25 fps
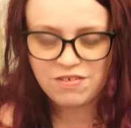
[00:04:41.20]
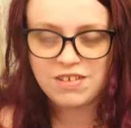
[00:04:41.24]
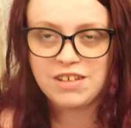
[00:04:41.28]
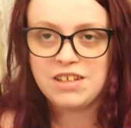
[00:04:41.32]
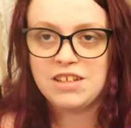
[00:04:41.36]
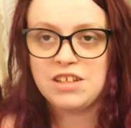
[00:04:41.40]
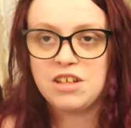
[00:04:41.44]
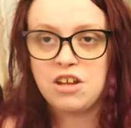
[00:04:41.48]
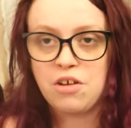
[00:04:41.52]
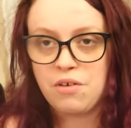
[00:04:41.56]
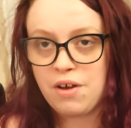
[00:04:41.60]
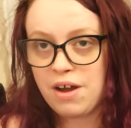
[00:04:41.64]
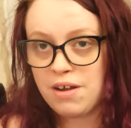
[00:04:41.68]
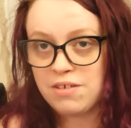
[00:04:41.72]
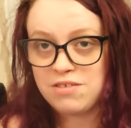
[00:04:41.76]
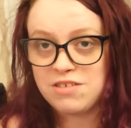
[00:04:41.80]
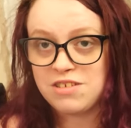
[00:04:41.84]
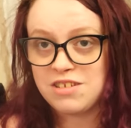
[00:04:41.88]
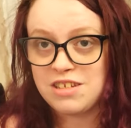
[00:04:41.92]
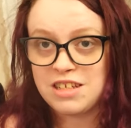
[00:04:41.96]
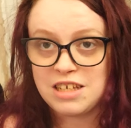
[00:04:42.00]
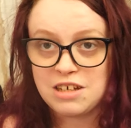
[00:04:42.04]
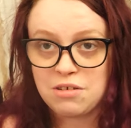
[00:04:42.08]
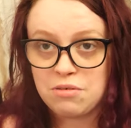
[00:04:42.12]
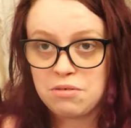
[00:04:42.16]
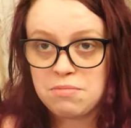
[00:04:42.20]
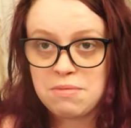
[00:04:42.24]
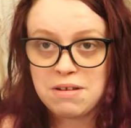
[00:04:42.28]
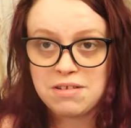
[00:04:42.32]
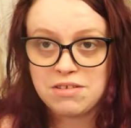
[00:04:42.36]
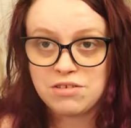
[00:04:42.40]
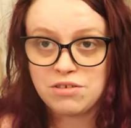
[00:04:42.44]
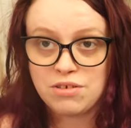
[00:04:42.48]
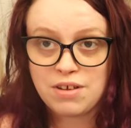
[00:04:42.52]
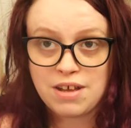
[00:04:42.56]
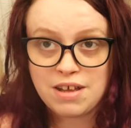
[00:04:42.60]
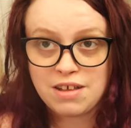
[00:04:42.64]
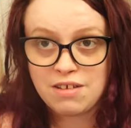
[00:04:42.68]
really know how to deal with
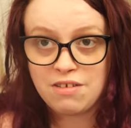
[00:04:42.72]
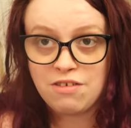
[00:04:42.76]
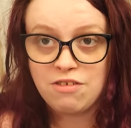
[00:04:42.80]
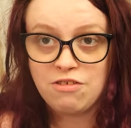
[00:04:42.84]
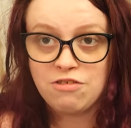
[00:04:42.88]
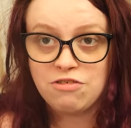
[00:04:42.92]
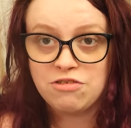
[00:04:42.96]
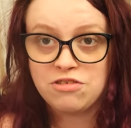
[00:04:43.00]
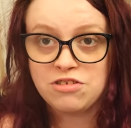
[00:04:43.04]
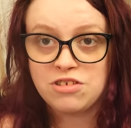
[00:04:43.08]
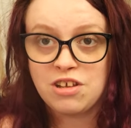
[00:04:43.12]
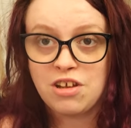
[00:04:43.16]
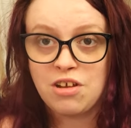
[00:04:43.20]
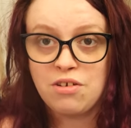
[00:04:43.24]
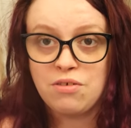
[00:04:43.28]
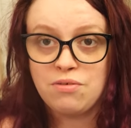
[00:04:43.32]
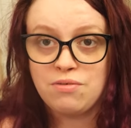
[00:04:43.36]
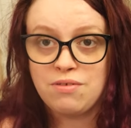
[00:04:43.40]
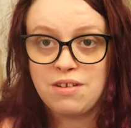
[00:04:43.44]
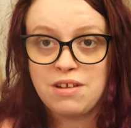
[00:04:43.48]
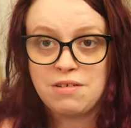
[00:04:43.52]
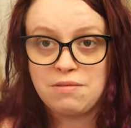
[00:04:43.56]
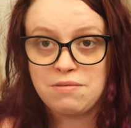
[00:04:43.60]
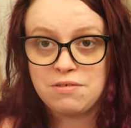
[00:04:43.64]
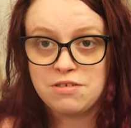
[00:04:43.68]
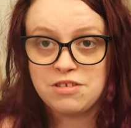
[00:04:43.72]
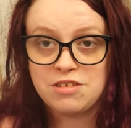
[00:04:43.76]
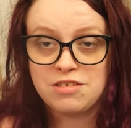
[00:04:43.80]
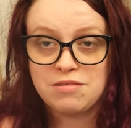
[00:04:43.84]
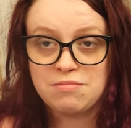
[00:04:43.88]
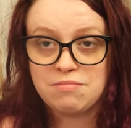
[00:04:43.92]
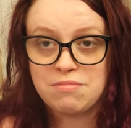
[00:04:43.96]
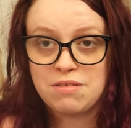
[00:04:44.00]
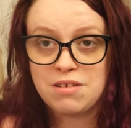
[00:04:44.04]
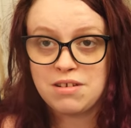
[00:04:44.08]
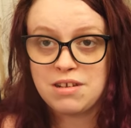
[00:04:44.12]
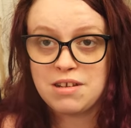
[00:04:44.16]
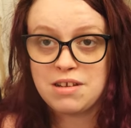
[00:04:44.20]
mental health, so they was a
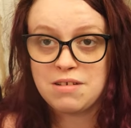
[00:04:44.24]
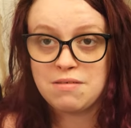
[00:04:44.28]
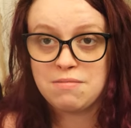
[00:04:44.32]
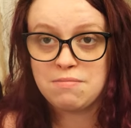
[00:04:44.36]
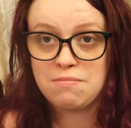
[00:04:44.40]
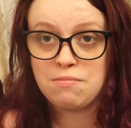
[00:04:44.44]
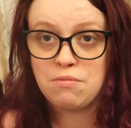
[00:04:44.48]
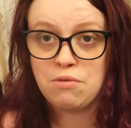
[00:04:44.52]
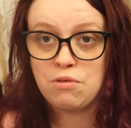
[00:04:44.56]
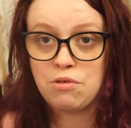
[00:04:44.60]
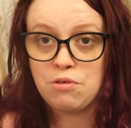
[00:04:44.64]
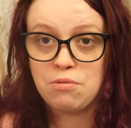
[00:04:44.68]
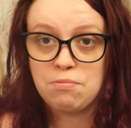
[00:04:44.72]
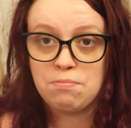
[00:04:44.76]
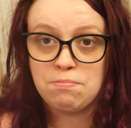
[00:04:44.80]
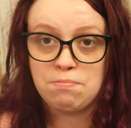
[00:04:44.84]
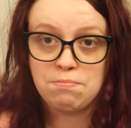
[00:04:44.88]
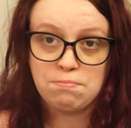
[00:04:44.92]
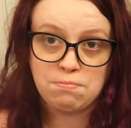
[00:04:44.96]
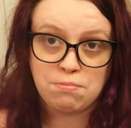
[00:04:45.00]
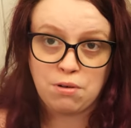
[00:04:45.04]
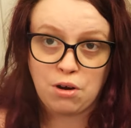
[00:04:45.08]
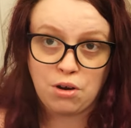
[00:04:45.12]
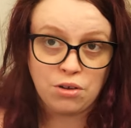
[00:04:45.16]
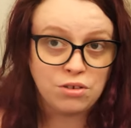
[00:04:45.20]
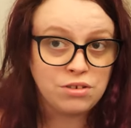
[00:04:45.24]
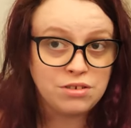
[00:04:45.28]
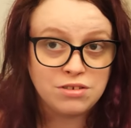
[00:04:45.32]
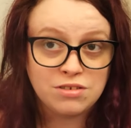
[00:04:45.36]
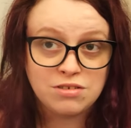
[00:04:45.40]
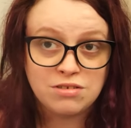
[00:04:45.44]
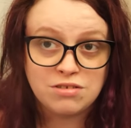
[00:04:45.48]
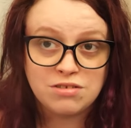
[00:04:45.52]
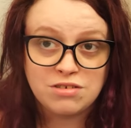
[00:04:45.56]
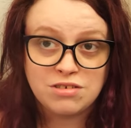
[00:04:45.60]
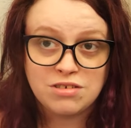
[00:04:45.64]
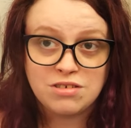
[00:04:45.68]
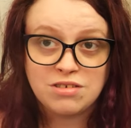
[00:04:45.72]
bit more
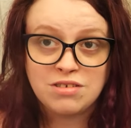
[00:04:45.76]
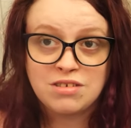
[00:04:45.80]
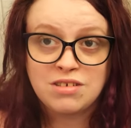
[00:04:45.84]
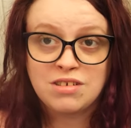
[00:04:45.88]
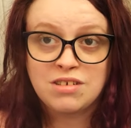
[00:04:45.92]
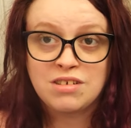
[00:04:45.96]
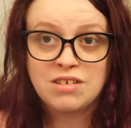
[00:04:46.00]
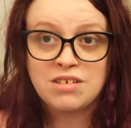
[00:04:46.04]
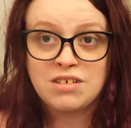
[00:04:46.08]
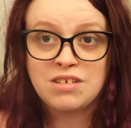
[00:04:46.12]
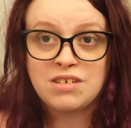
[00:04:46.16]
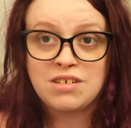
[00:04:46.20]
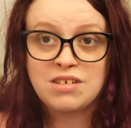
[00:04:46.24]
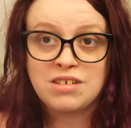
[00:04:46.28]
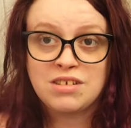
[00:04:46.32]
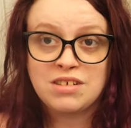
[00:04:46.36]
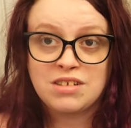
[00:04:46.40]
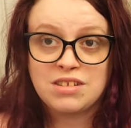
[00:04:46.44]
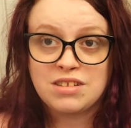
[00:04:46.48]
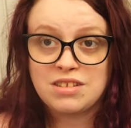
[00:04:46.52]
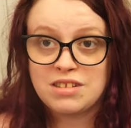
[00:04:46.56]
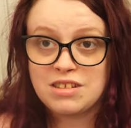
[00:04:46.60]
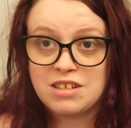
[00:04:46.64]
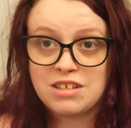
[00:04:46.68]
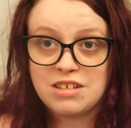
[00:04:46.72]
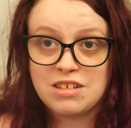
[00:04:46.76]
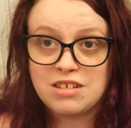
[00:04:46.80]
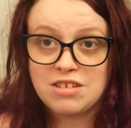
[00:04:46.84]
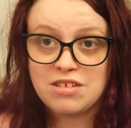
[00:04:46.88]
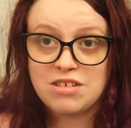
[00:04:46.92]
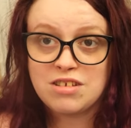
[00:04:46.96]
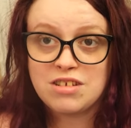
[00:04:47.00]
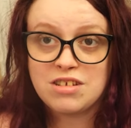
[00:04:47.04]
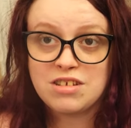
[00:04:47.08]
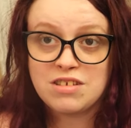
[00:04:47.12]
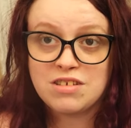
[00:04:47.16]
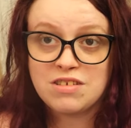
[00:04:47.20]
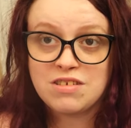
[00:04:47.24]
blunt than
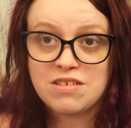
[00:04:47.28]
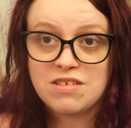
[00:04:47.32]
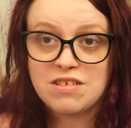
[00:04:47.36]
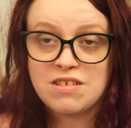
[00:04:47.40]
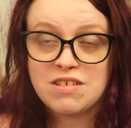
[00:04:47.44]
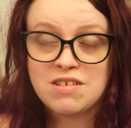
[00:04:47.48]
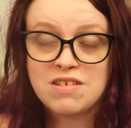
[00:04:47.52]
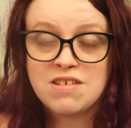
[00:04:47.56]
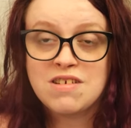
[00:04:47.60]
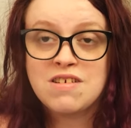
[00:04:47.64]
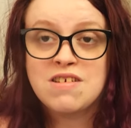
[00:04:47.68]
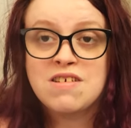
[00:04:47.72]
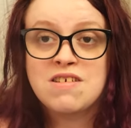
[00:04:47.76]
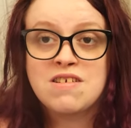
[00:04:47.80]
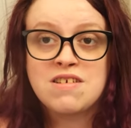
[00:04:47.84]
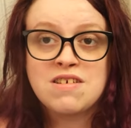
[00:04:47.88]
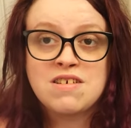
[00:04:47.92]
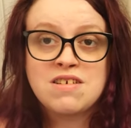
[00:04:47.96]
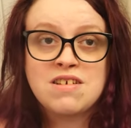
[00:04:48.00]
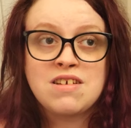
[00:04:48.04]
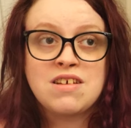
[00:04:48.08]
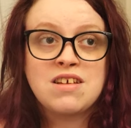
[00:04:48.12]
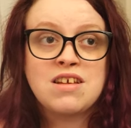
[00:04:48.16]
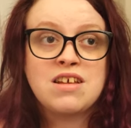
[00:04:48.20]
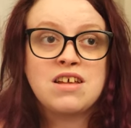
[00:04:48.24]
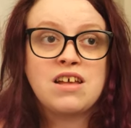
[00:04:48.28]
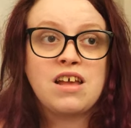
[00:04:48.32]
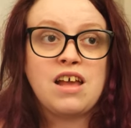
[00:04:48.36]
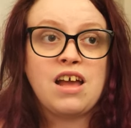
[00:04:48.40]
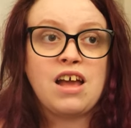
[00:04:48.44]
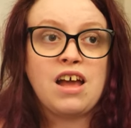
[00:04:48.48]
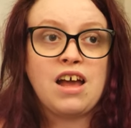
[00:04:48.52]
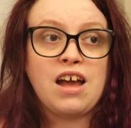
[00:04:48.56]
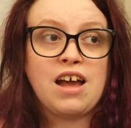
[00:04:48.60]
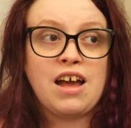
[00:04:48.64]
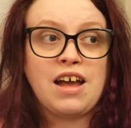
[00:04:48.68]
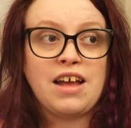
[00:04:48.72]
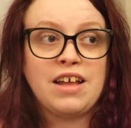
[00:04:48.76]
others.
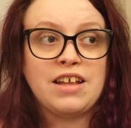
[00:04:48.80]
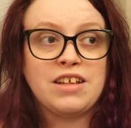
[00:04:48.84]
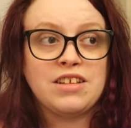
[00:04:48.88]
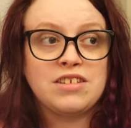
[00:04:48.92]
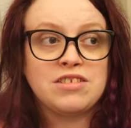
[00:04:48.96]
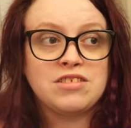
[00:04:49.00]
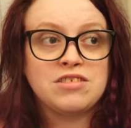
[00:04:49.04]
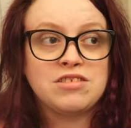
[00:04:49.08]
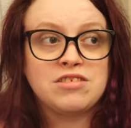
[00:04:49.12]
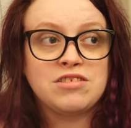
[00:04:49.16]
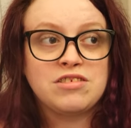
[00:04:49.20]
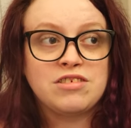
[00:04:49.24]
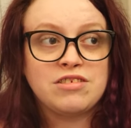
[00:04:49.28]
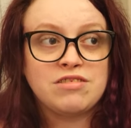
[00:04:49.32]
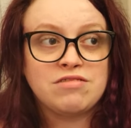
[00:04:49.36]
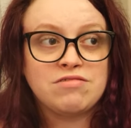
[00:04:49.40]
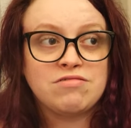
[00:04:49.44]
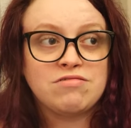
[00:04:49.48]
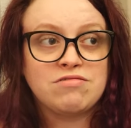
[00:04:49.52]
And